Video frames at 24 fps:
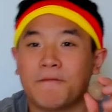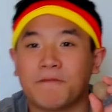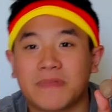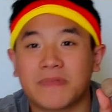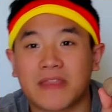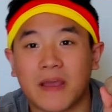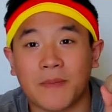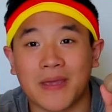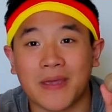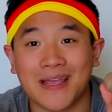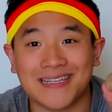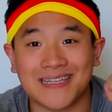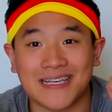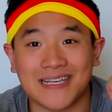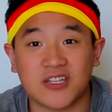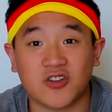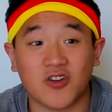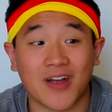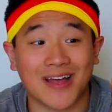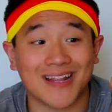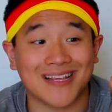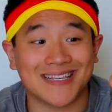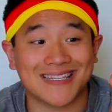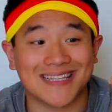That means he's
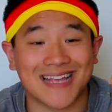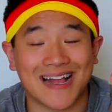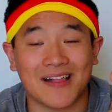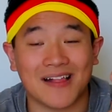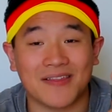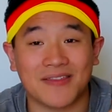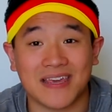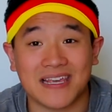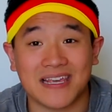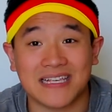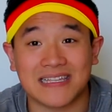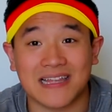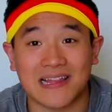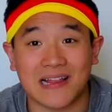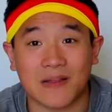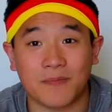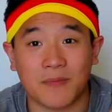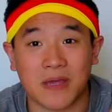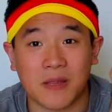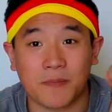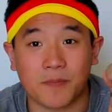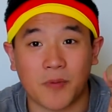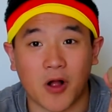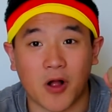trying to sell these little
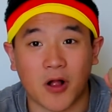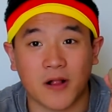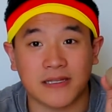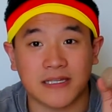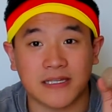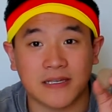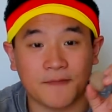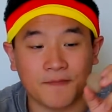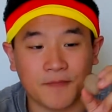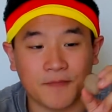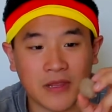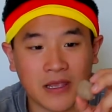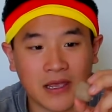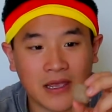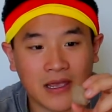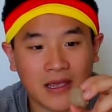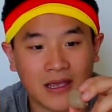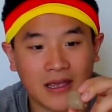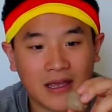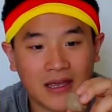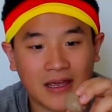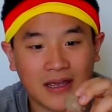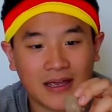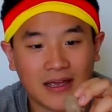meatballs.
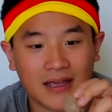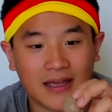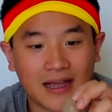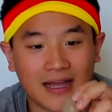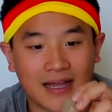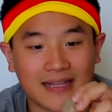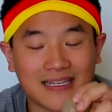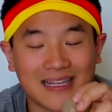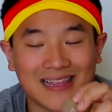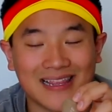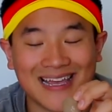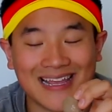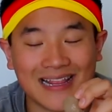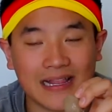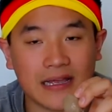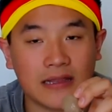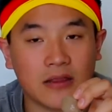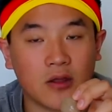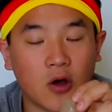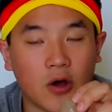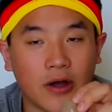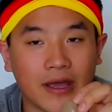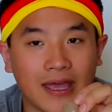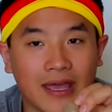It's a little
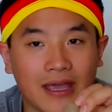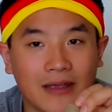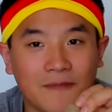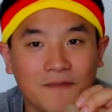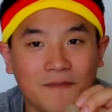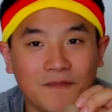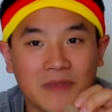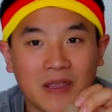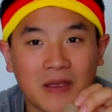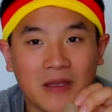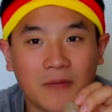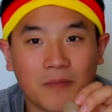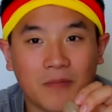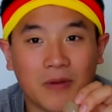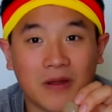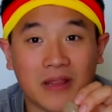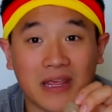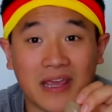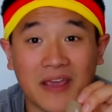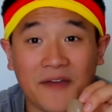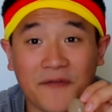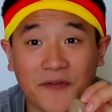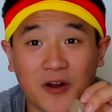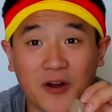annoying,
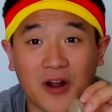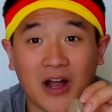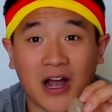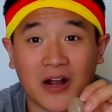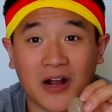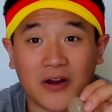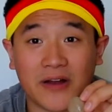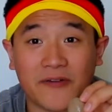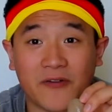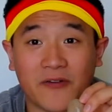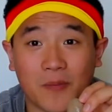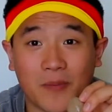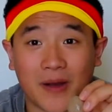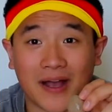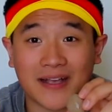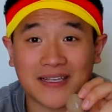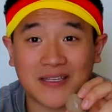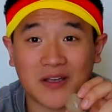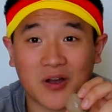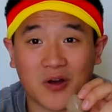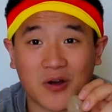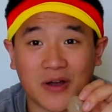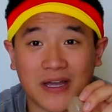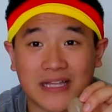but if you're hungry for
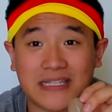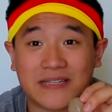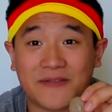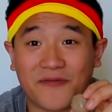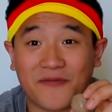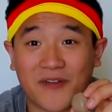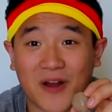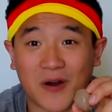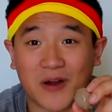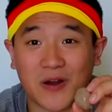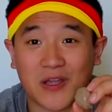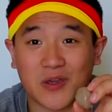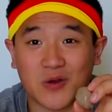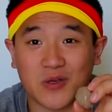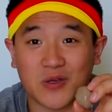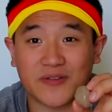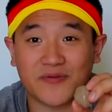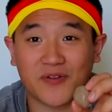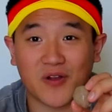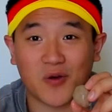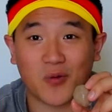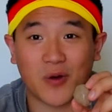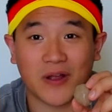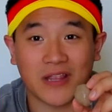Bakso, it's very
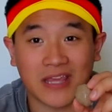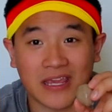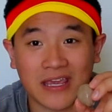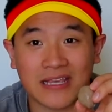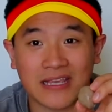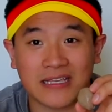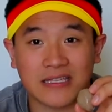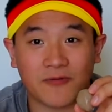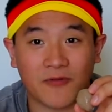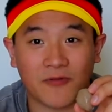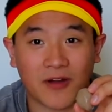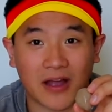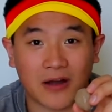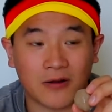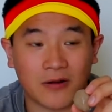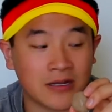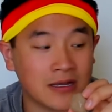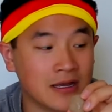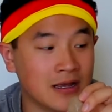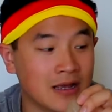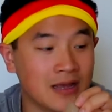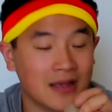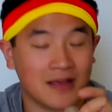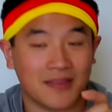useful when he's
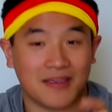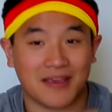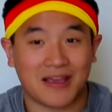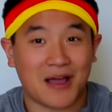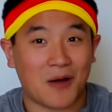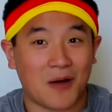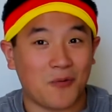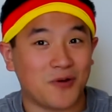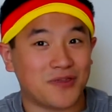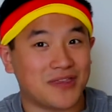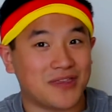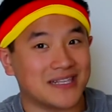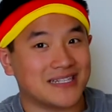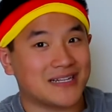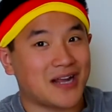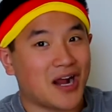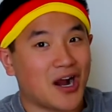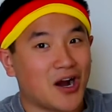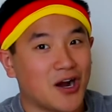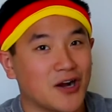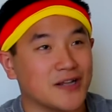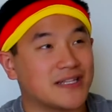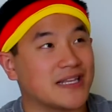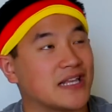around. They come with these
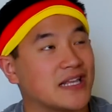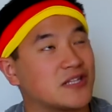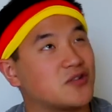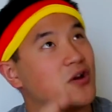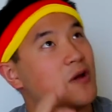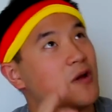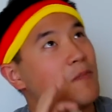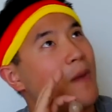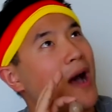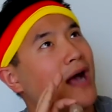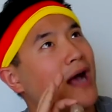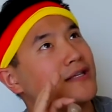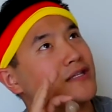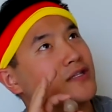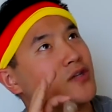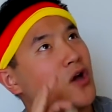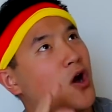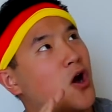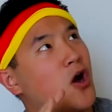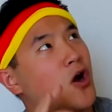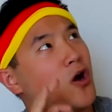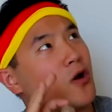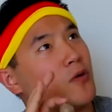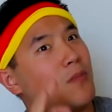cards and scream,
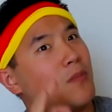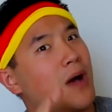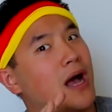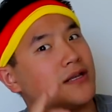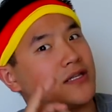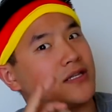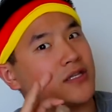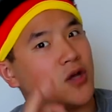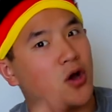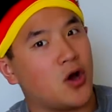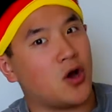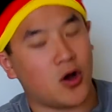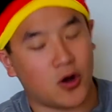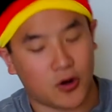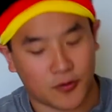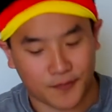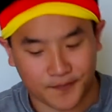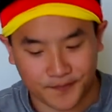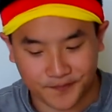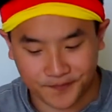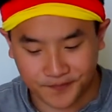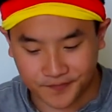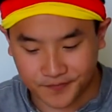Bakso! Bakso!